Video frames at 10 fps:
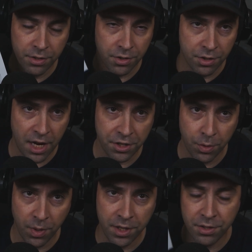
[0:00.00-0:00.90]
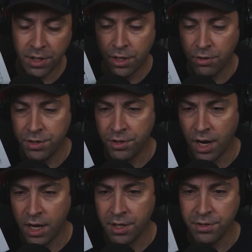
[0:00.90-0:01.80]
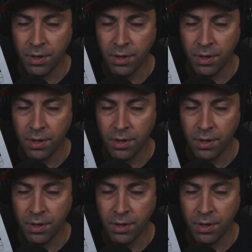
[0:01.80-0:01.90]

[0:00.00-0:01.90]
So there's actually ways to increase your odds.